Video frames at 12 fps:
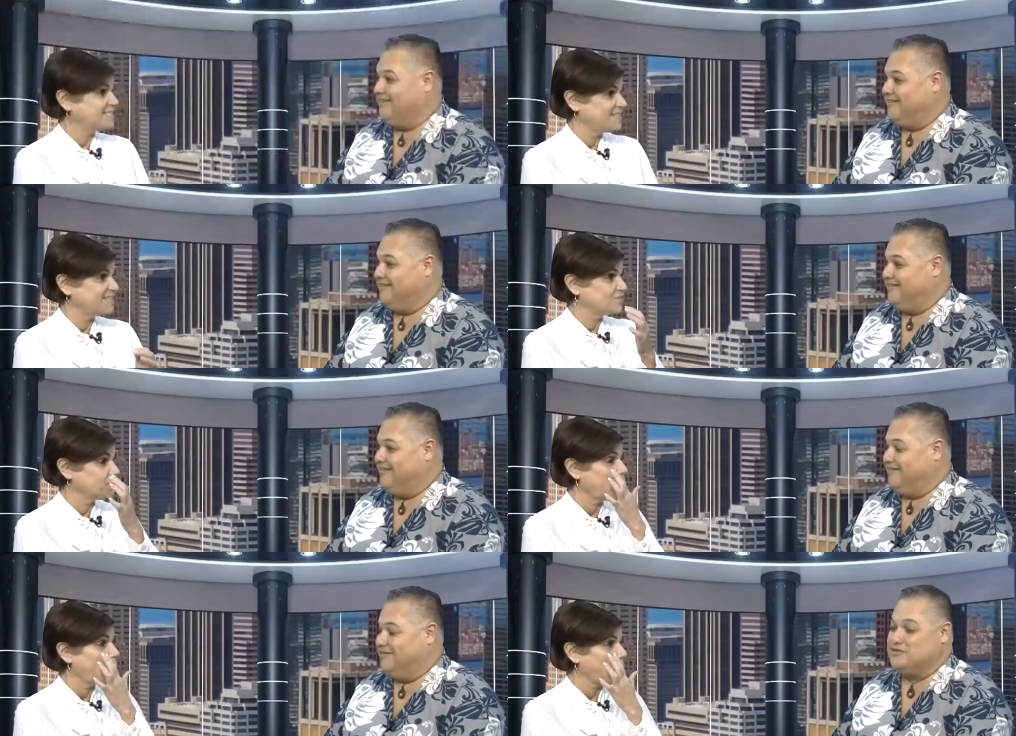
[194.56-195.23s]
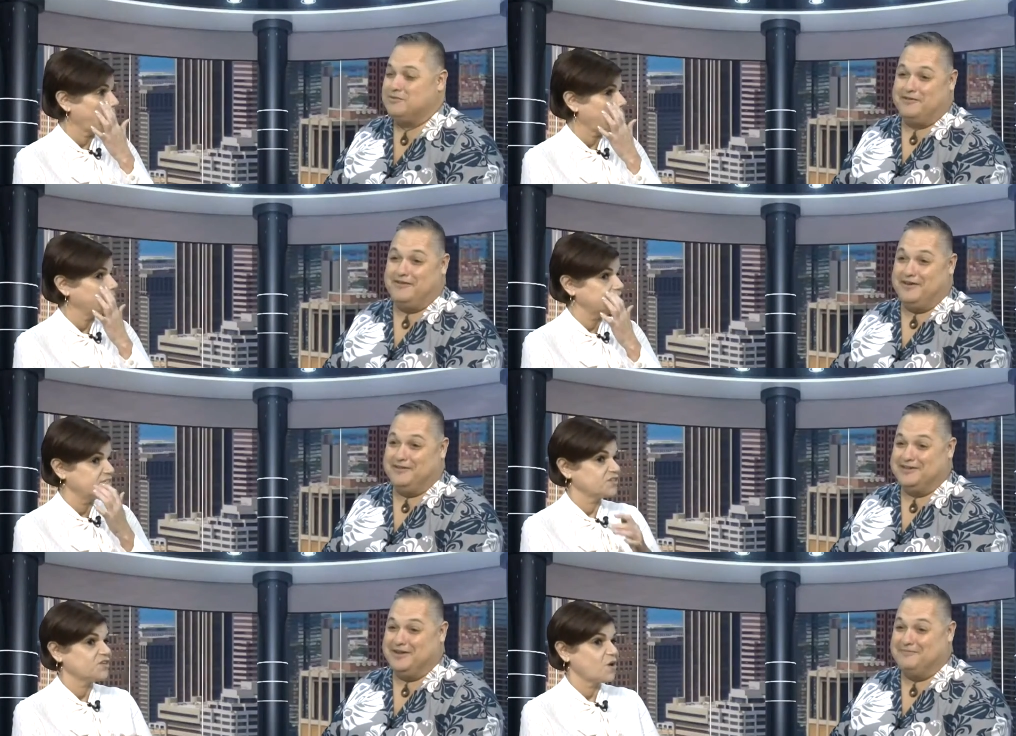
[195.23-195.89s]
Speaker 1: seats are going. That's my
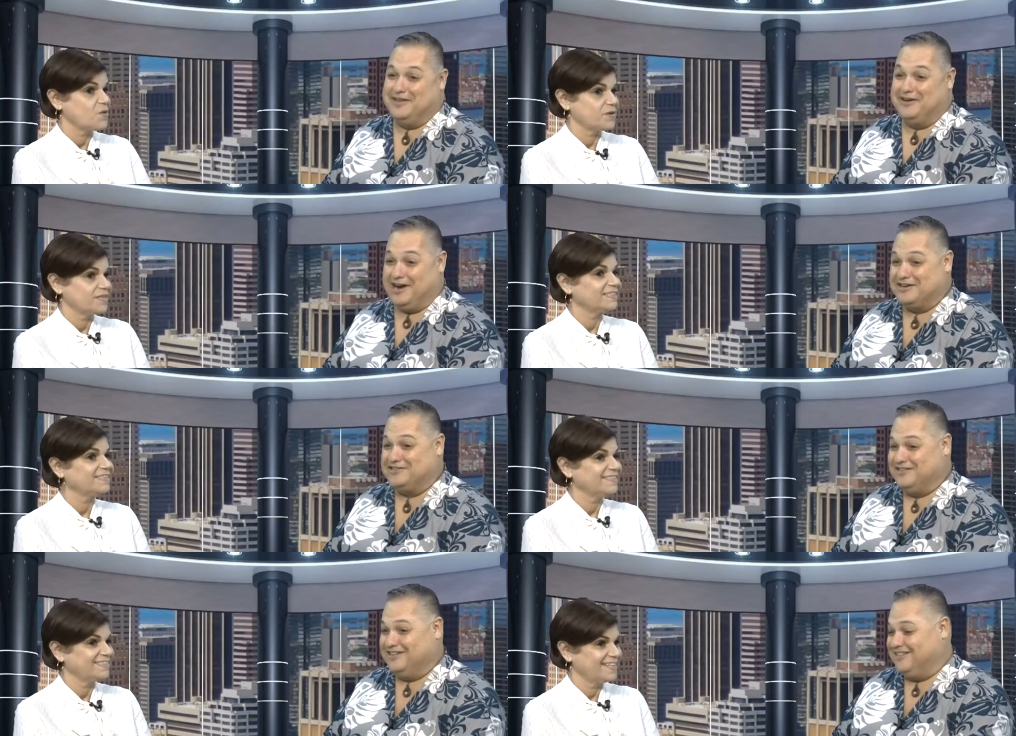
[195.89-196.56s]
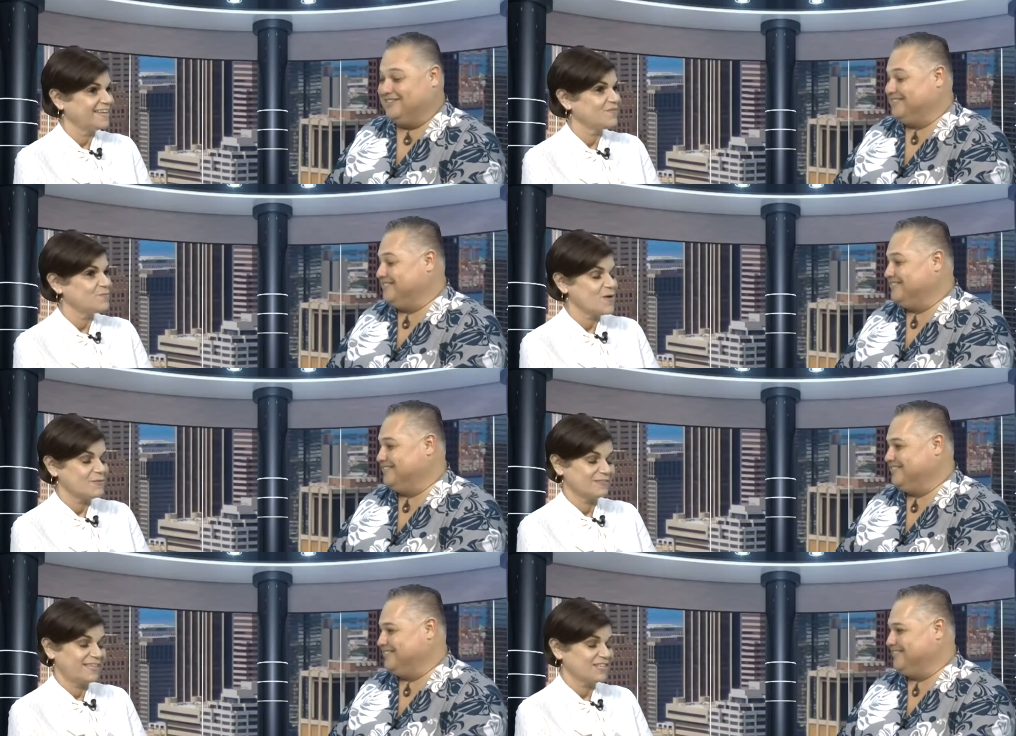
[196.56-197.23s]
favorite. Seats are going. There, actually,
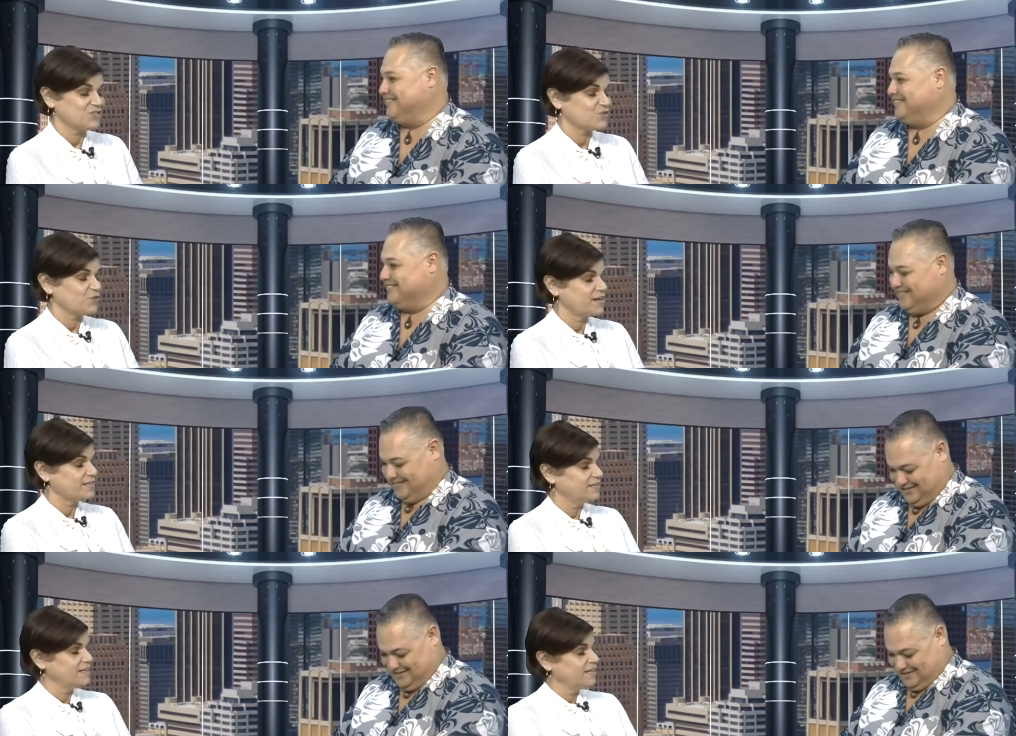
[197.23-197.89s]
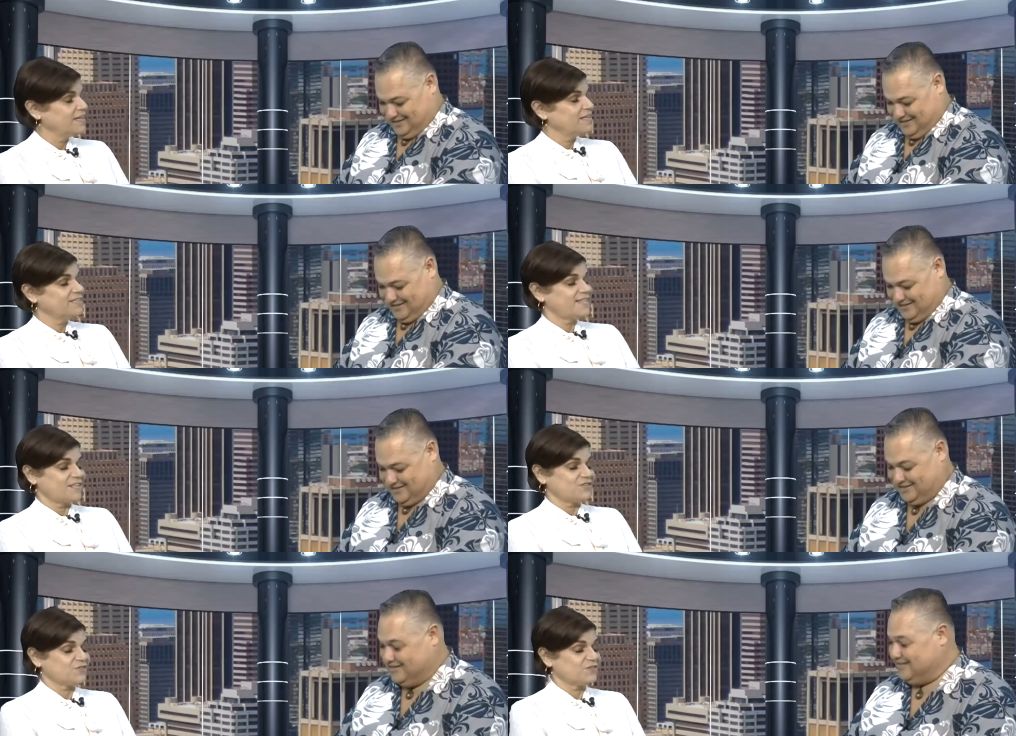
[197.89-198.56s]
that, that's great.
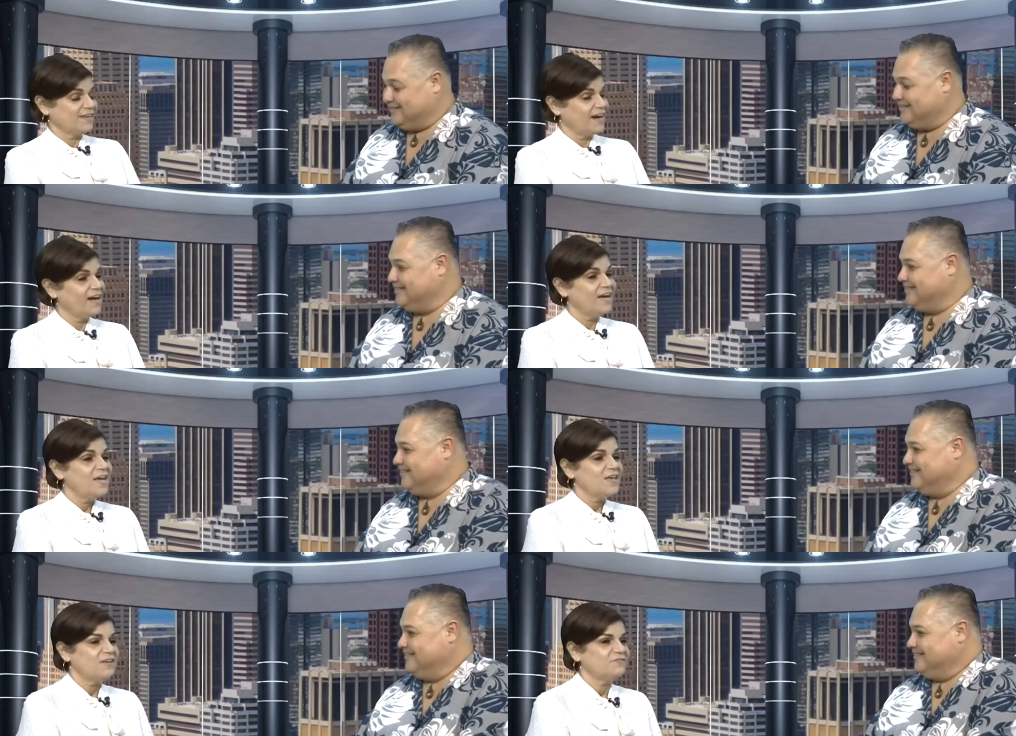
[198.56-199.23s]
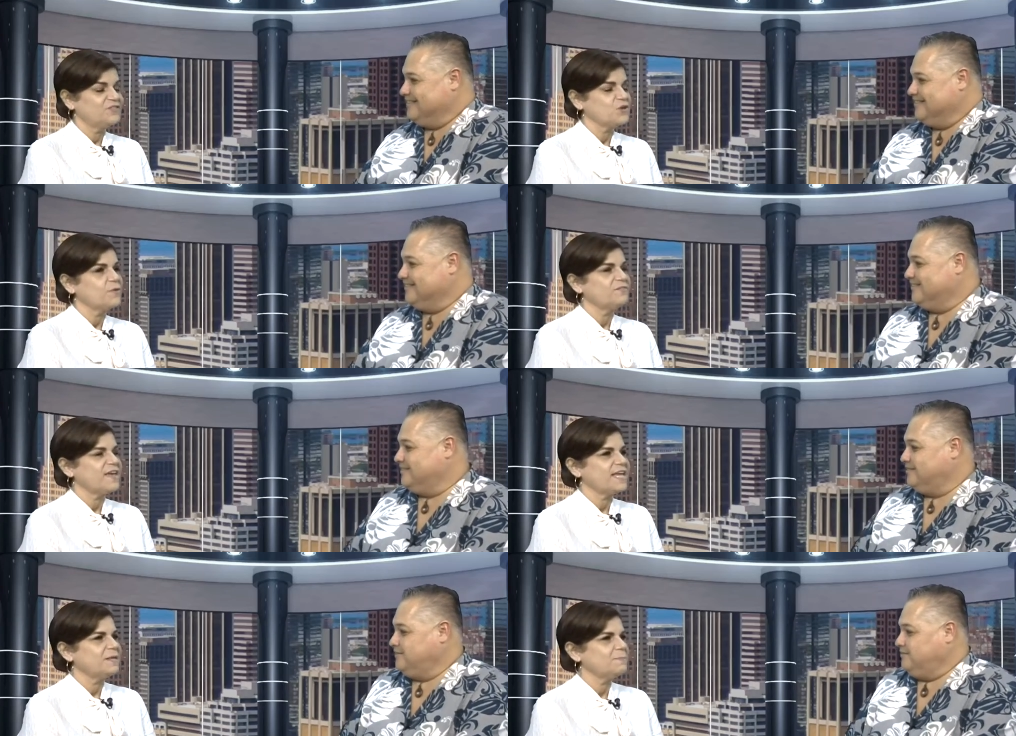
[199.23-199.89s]
That's yeah. If so,
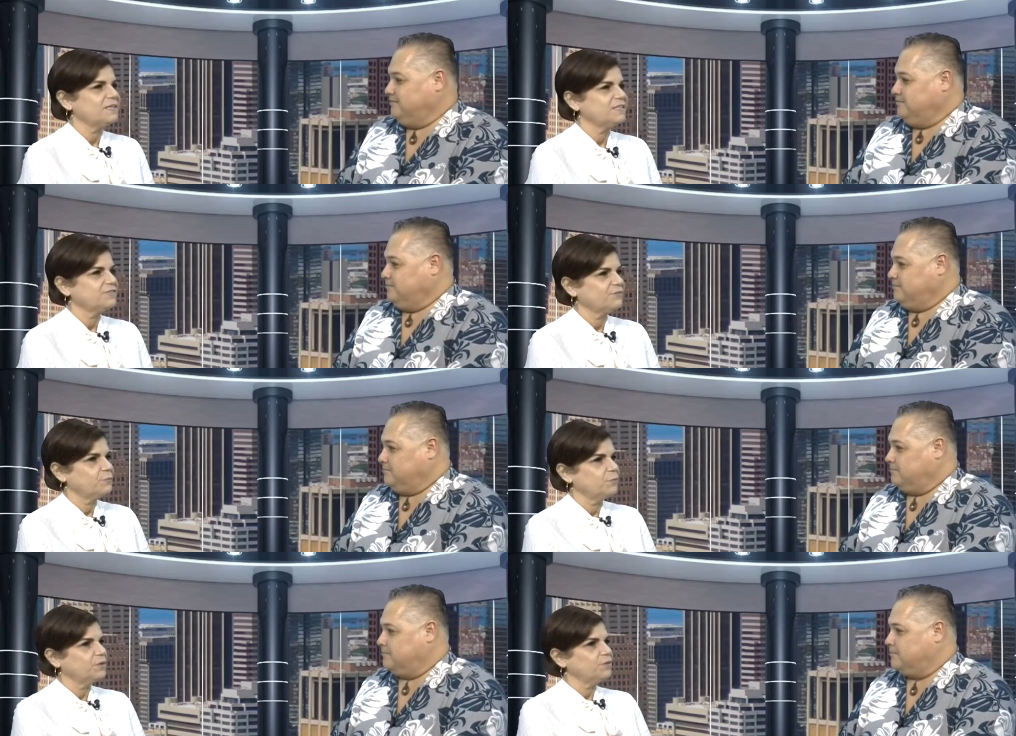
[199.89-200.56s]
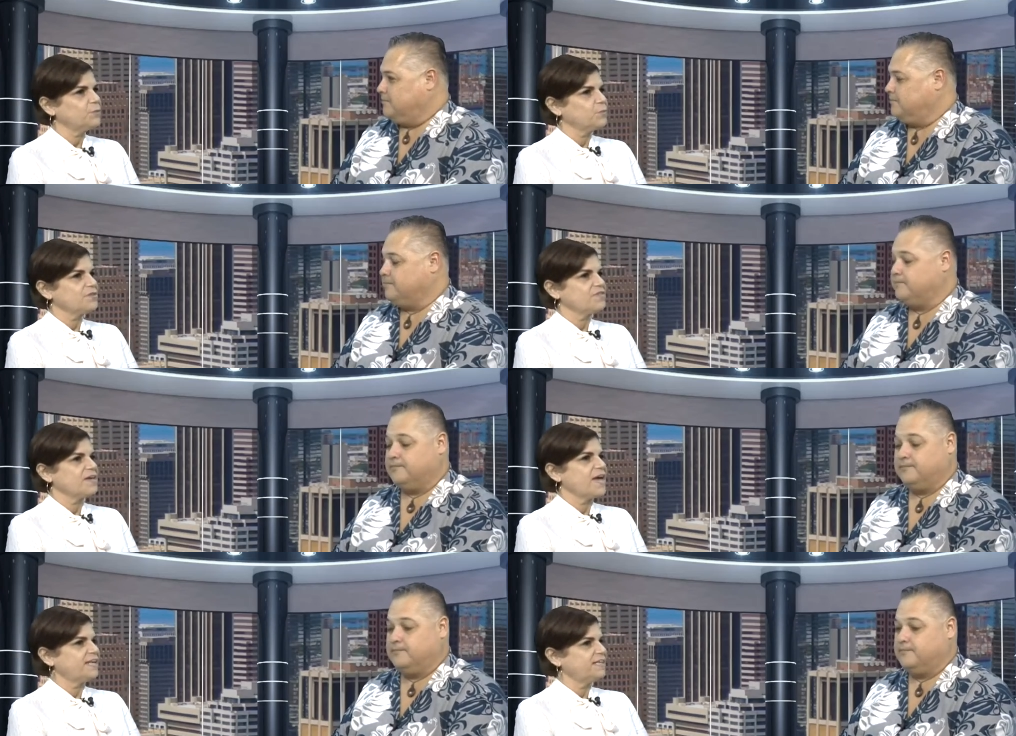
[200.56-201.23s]
if anybody's familiar
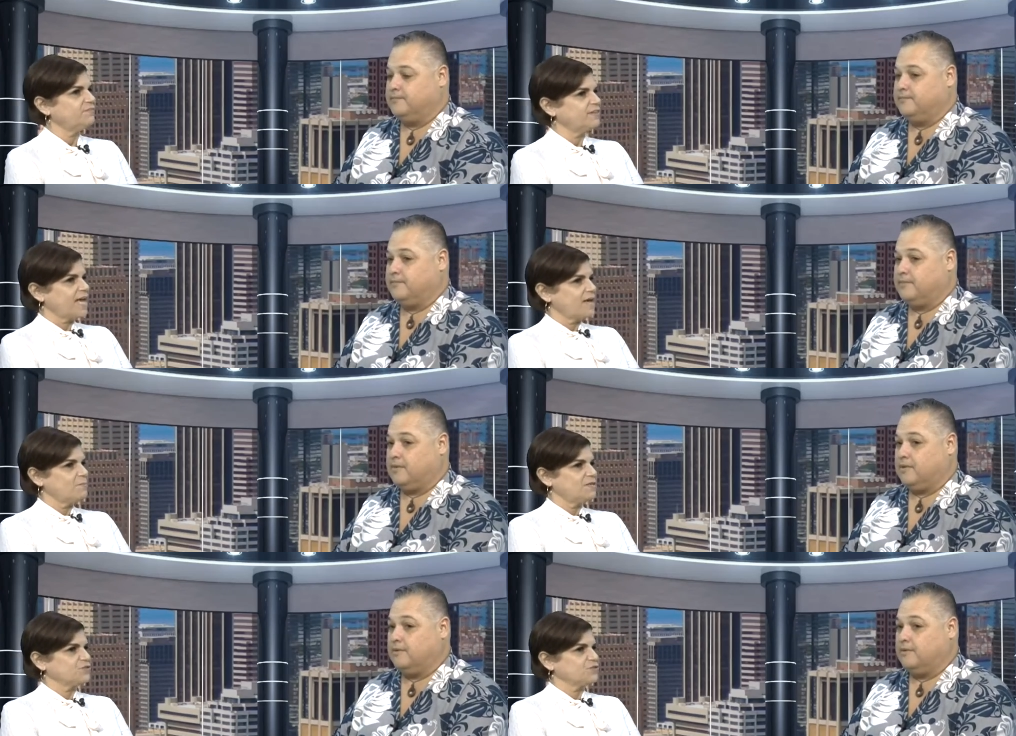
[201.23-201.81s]
with any of the gay men's